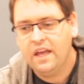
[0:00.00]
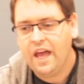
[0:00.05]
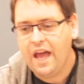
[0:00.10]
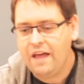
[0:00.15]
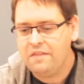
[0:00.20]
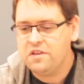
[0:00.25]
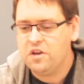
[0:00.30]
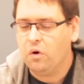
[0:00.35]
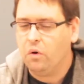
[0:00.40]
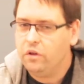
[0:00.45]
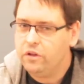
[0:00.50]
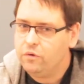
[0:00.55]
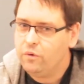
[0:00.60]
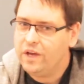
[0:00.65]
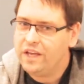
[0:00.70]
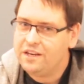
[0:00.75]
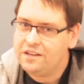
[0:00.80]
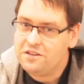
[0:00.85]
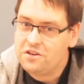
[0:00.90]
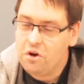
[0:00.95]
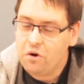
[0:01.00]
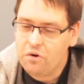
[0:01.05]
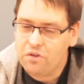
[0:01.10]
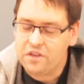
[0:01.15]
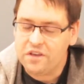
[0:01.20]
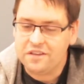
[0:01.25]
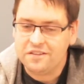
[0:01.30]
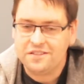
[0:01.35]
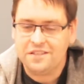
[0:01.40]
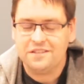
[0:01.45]
And the only way to know
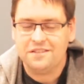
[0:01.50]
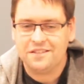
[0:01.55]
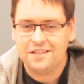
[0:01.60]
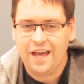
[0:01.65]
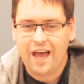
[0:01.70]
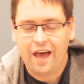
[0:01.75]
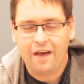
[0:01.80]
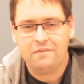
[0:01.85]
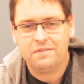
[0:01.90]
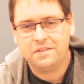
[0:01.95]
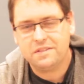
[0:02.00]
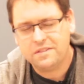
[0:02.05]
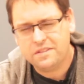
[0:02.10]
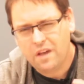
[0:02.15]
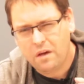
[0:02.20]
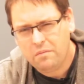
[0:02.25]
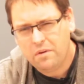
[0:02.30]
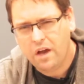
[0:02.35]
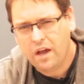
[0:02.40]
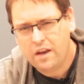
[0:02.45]
this is to have some